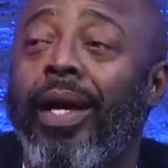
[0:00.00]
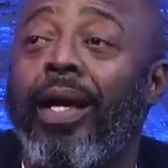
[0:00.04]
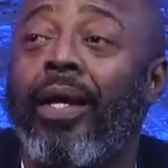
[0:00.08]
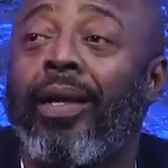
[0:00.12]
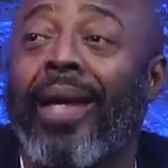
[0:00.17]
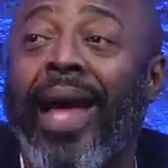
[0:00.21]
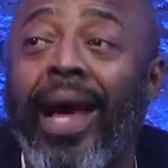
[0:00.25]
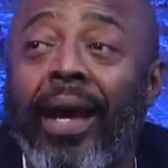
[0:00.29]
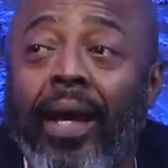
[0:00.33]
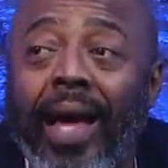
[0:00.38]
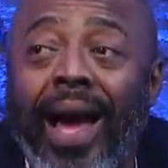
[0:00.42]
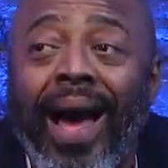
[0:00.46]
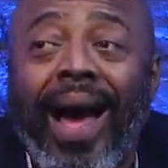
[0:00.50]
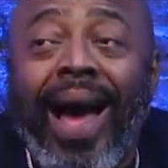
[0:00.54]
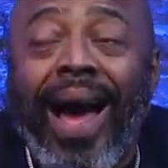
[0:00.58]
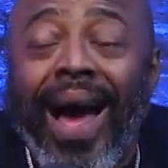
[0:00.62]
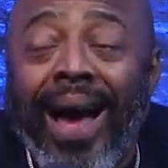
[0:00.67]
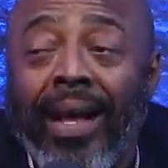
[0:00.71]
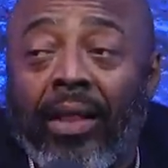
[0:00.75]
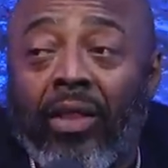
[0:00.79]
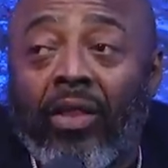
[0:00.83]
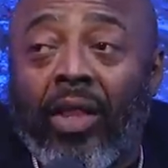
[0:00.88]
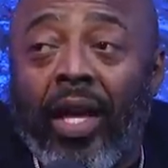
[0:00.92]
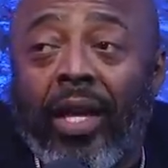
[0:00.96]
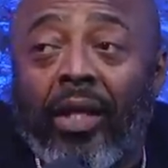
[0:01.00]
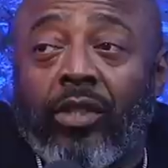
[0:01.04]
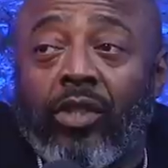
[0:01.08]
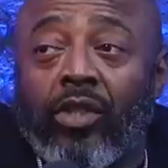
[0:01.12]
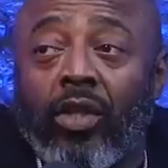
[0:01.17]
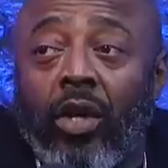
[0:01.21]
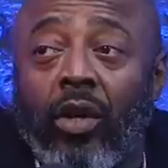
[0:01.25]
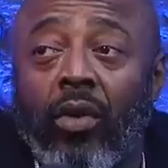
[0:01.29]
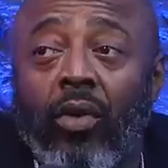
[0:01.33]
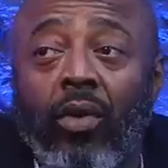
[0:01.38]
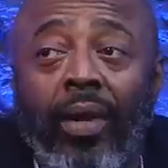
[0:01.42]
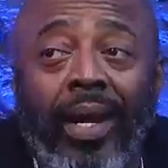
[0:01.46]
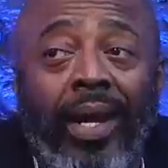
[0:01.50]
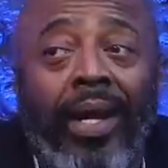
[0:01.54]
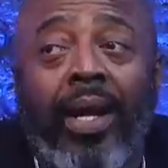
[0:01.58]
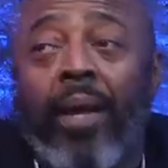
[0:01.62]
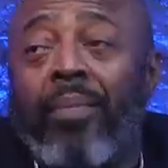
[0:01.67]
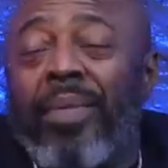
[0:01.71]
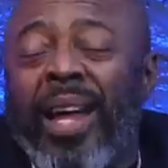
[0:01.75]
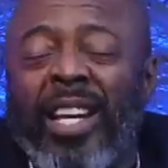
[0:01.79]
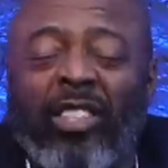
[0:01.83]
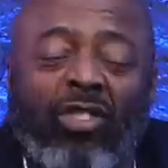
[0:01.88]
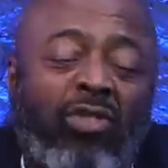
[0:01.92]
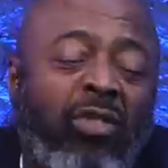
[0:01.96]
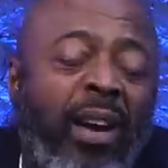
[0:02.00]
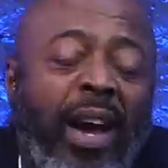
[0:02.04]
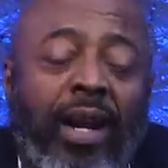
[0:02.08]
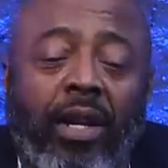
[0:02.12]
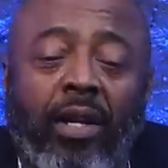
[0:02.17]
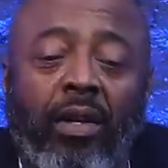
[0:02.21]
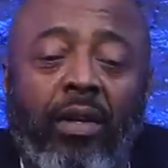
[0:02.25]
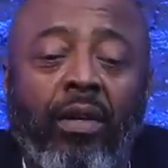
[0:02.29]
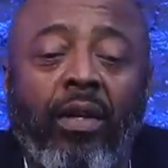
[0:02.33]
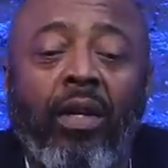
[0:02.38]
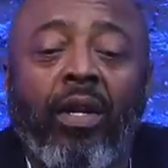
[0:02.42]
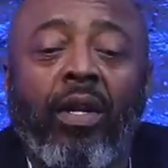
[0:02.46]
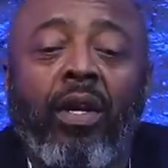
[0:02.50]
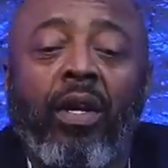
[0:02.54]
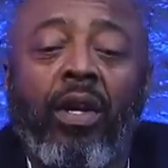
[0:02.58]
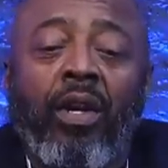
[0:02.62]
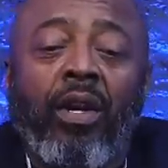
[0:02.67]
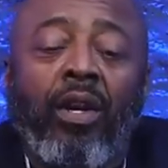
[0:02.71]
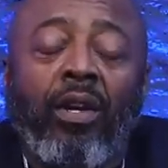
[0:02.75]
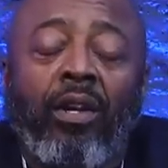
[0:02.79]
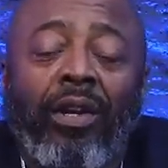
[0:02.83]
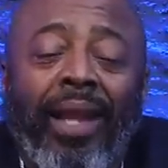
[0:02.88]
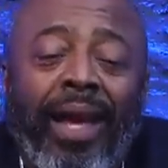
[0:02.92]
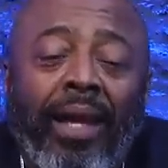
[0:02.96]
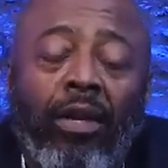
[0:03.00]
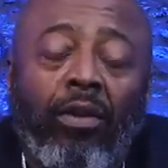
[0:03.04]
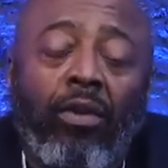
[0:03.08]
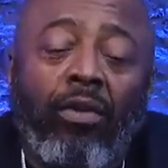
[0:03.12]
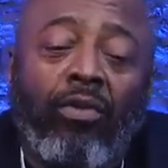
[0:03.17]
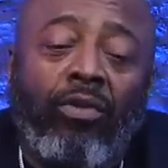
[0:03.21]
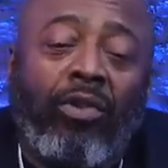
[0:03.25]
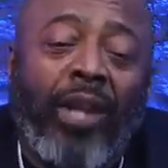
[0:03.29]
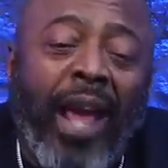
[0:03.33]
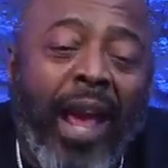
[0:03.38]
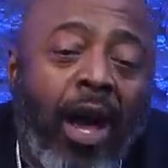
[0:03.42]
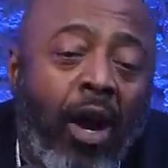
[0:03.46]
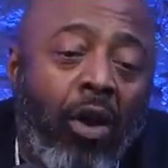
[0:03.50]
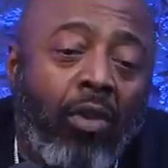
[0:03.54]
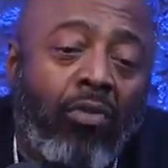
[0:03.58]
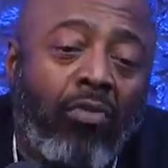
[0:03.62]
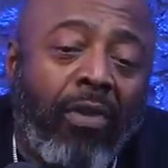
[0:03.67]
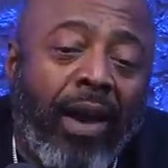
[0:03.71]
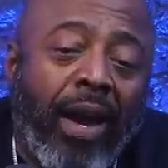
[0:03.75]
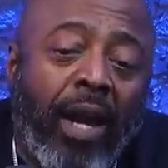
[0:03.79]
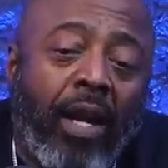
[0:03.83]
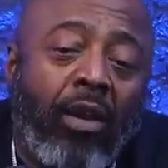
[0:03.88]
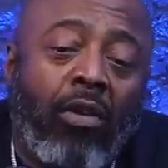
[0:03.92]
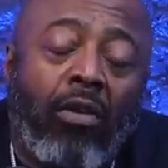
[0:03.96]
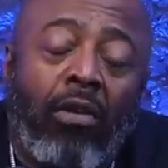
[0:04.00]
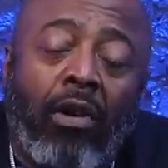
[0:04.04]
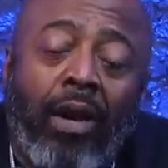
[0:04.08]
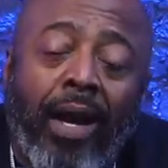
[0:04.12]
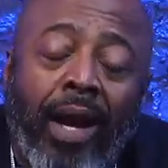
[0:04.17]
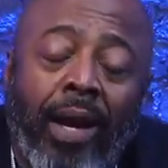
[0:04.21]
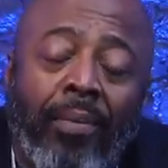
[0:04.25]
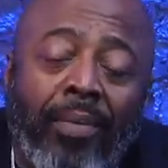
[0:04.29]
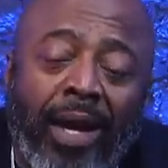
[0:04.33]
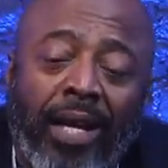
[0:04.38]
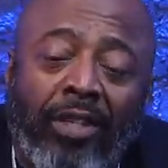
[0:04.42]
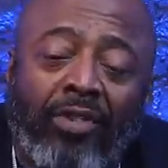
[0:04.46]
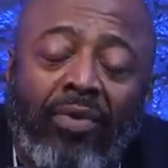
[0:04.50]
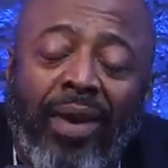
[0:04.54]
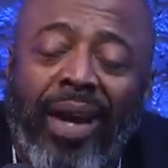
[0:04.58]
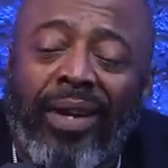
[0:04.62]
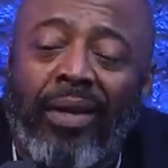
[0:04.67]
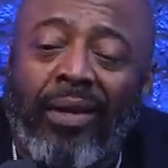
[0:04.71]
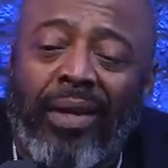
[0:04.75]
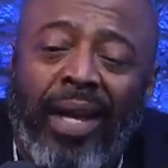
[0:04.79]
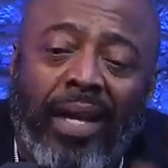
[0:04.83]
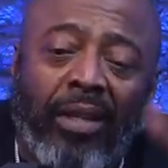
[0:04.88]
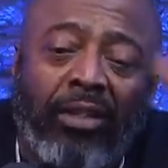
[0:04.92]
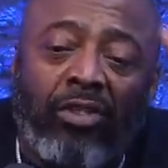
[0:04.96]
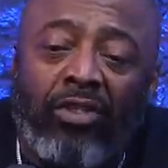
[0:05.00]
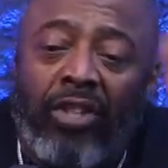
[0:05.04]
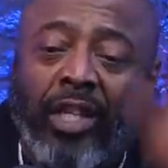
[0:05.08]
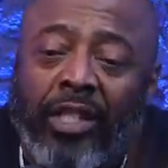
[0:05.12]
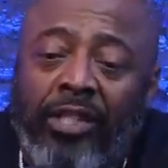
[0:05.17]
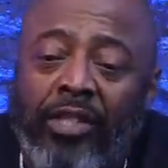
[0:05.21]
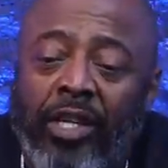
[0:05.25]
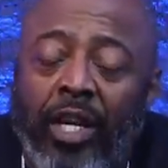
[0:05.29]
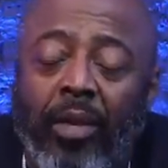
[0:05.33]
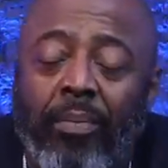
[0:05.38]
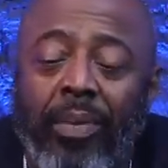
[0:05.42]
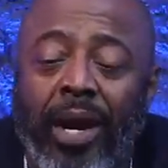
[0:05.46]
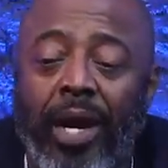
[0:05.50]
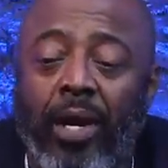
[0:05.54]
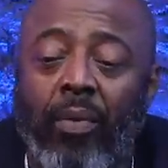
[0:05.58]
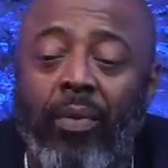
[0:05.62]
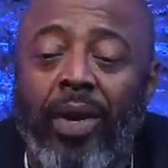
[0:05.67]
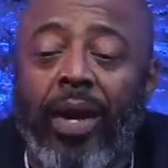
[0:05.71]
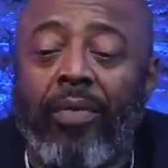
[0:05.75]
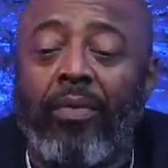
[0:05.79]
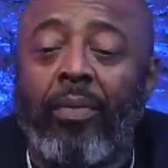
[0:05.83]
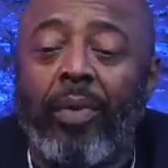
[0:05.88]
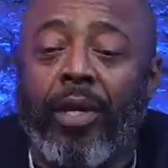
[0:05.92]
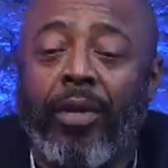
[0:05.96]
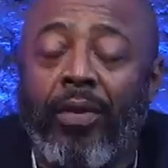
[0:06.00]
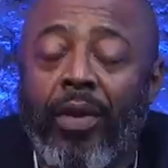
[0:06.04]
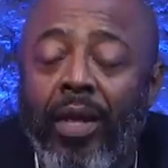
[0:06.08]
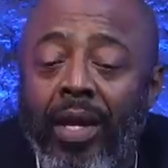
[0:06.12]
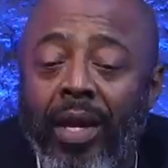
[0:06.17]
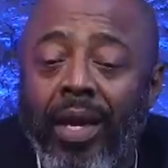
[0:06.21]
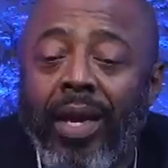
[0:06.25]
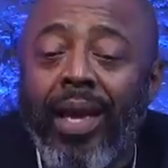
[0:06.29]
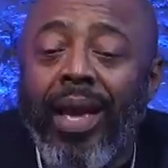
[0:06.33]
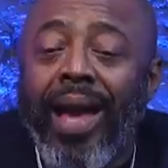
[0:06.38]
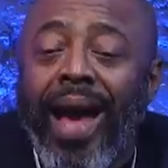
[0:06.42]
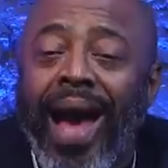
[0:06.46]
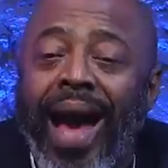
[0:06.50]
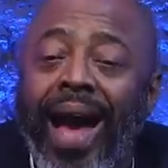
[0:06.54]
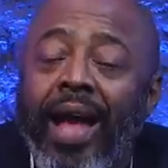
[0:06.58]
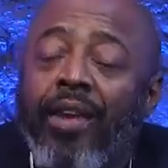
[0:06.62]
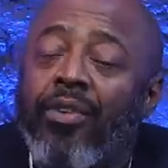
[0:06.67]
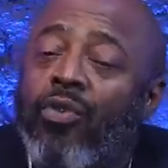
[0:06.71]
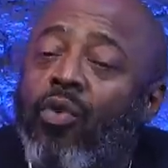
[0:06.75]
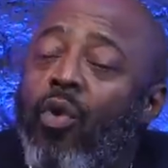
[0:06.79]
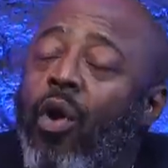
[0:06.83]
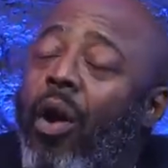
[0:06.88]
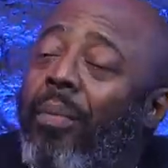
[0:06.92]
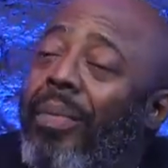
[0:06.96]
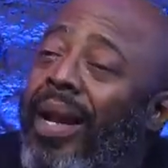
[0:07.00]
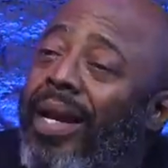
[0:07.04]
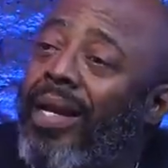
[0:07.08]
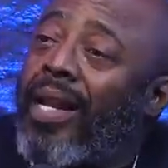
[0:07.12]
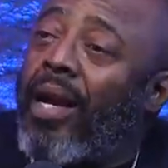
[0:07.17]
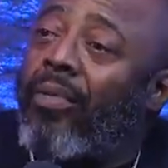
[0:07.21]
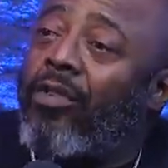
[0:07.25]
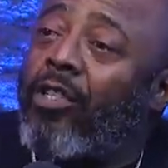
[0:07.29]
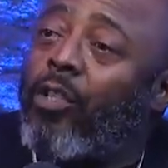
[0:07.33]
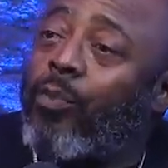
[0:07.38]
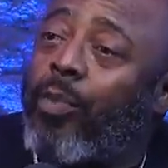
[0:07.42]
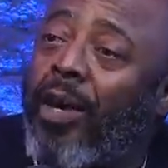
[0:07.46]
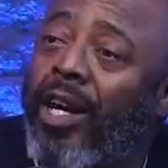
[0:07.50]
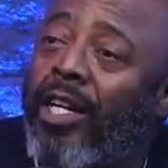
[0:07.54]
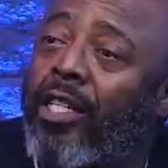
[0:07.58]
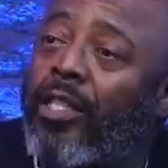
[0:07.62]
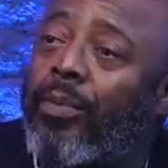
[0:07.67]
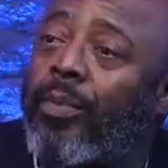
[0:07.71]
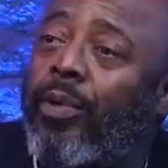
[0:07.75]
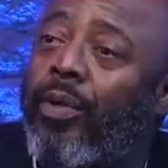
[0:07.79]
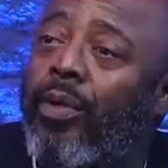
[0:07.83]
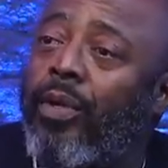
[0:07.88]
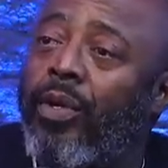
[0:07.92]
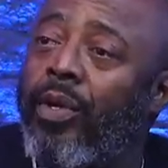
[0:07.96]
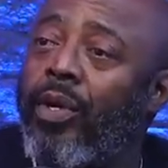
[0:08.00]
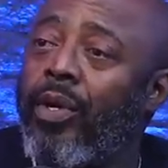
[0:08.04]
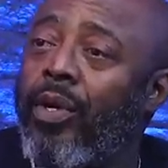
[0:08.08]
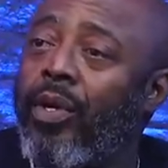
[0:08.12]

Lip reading: Like, I think so. And I'm not trying to, like, downgrade or I'm not trying to, like, diss anybody, whatever. But I know I'm not that responsible.